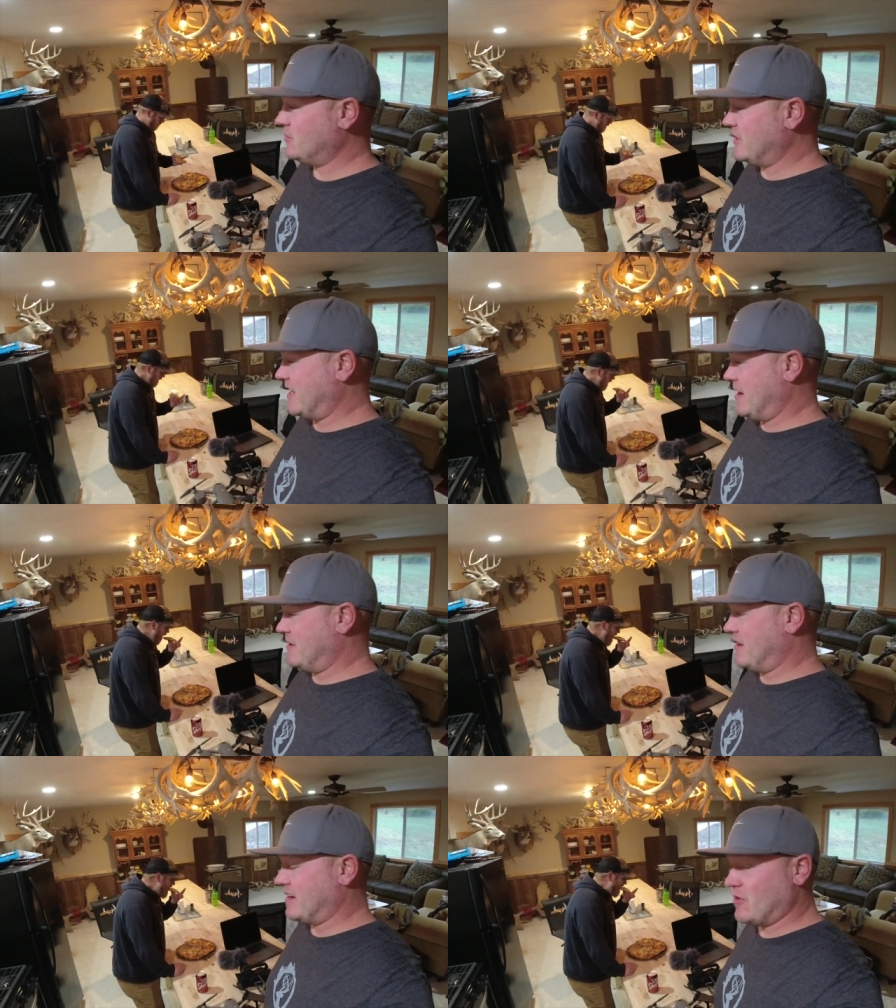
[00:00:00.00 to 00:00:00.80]
We
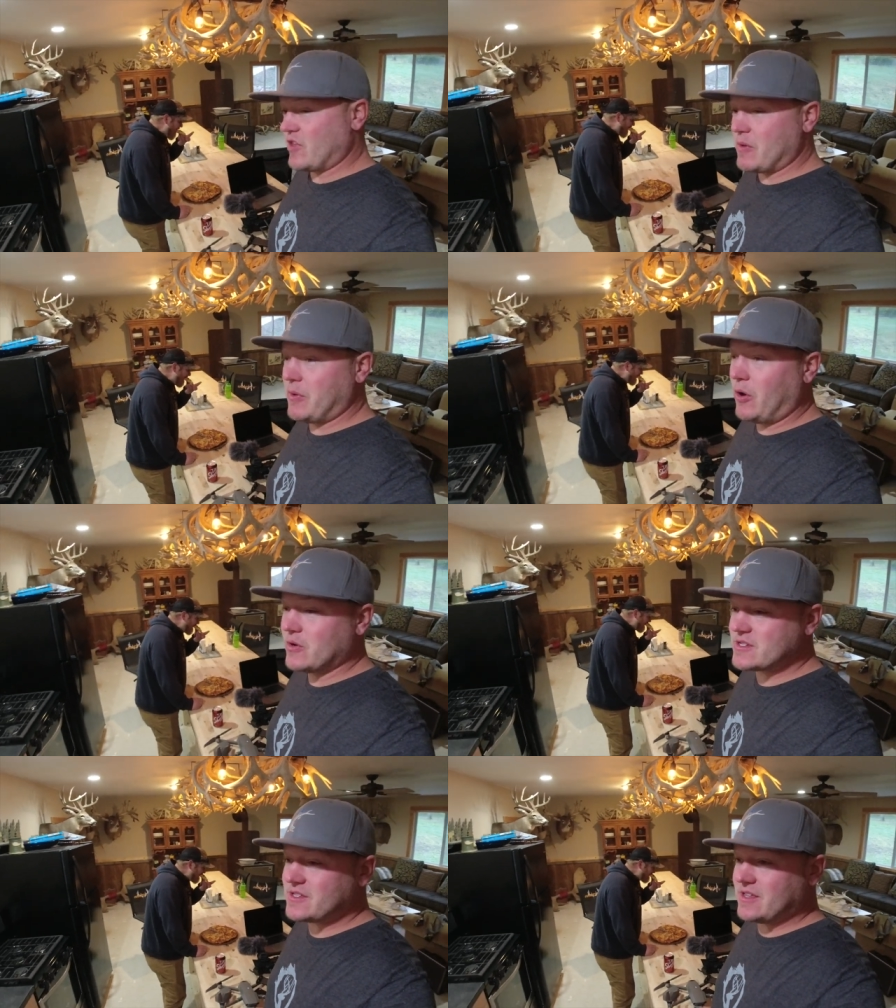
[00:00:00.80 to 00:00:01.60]
came down here with our
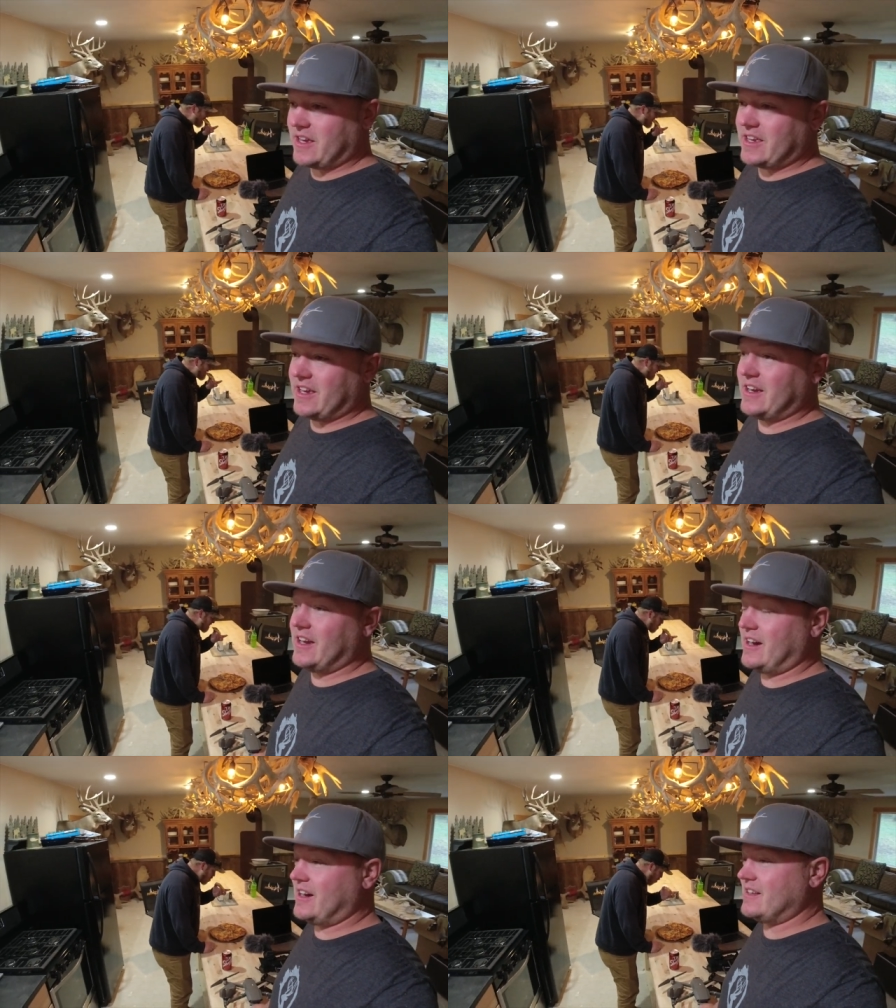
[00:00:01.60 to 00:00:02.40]
bows thinking
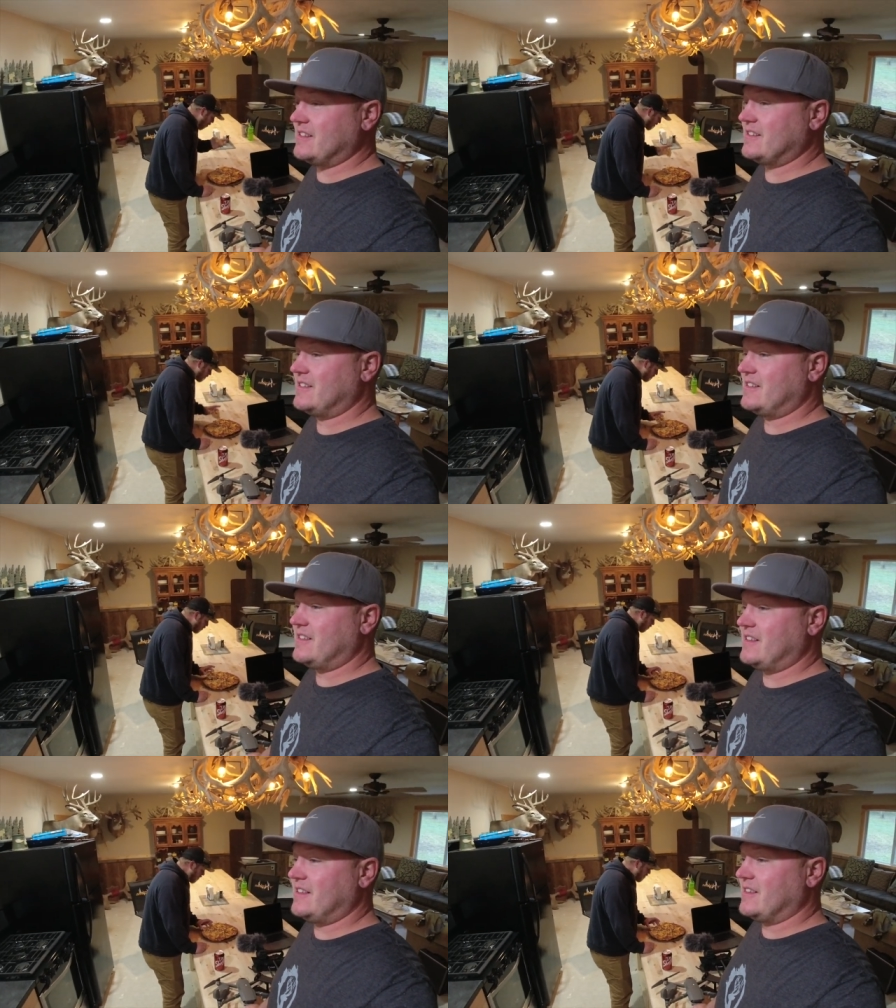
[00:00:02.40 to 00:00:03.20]
uh,
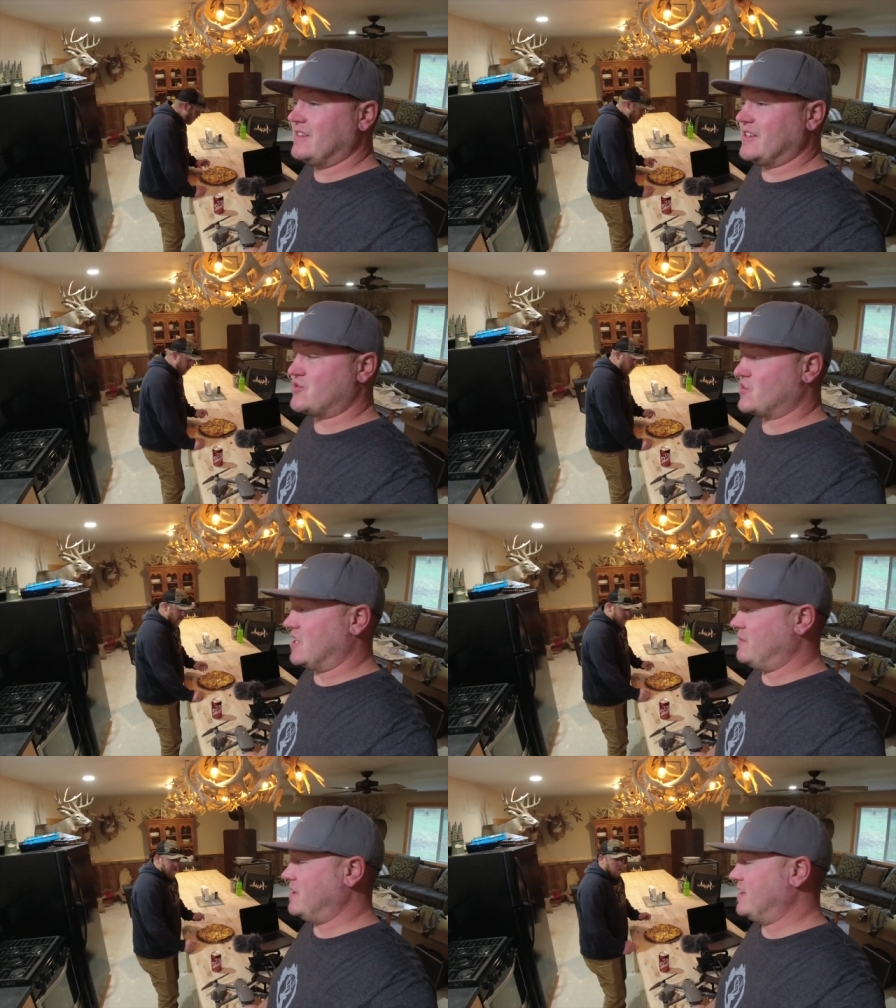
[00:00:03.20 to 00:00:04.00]
this was
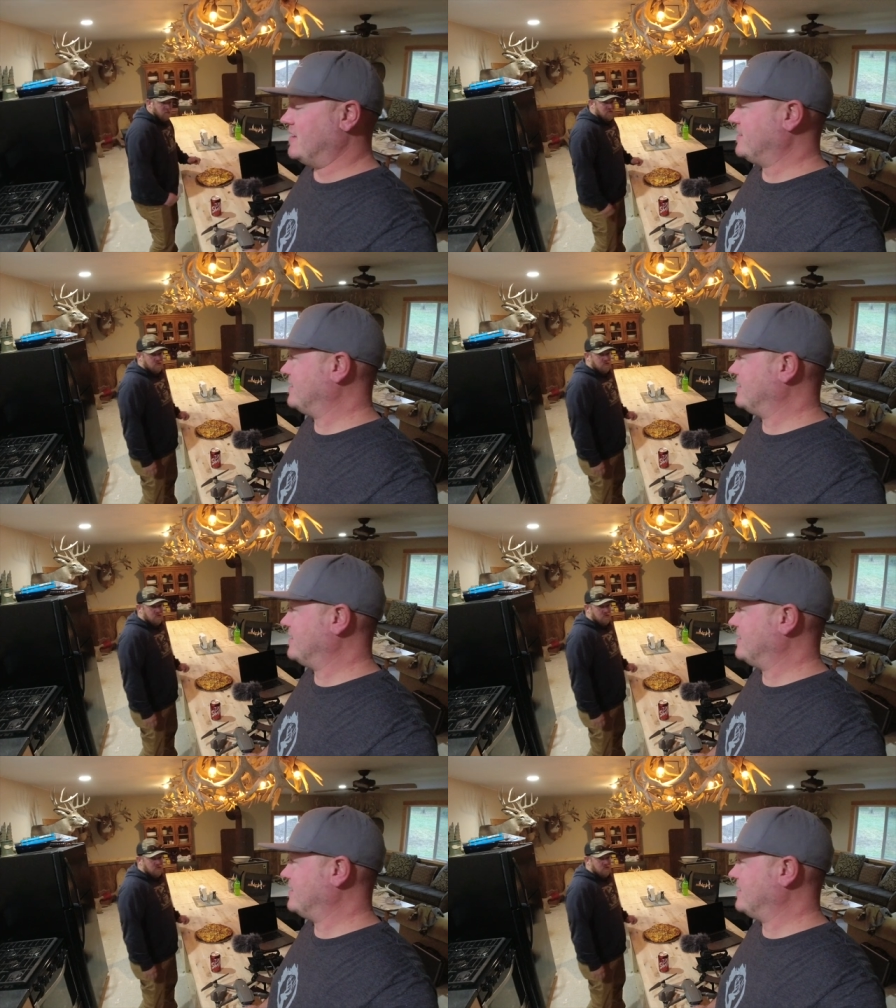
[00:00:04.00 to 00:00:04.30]
gonna be a